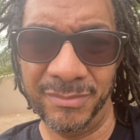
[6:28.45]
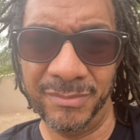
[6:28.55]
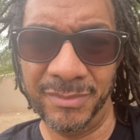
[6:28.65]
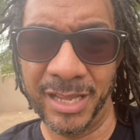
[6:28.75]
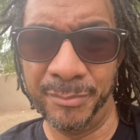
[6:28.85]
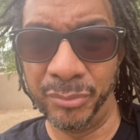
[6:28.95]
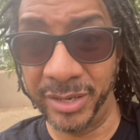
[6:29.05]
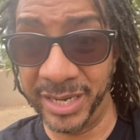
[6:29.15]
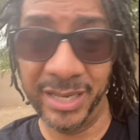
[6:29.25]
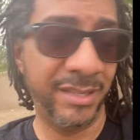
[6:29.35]
They
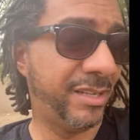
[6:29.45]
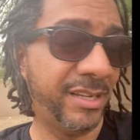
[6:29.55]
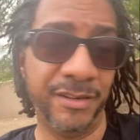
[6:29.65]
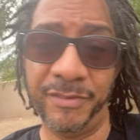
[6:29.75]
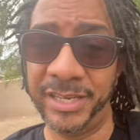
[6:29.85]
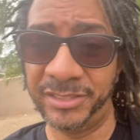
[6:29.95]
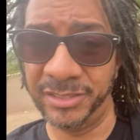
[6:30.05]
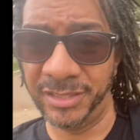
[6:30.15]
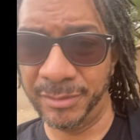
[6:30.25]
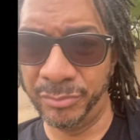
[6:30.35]
bring in the
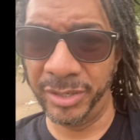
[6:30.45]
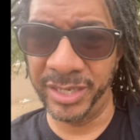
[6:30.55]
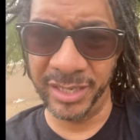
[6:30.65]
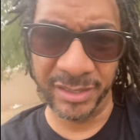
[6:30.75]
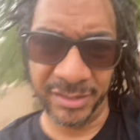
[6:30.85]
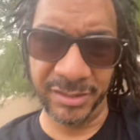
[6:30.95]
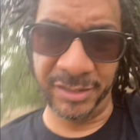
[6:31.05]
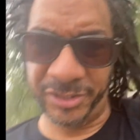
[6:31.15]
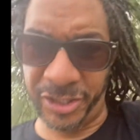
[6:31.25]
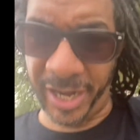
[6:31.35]
innovation, they bring in
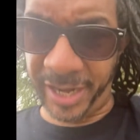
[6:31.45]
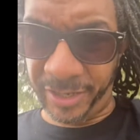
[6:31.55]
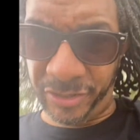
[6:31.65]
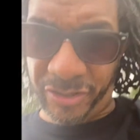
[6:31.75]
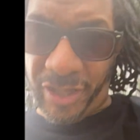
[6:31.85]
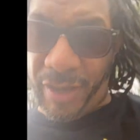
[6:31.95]
the change, they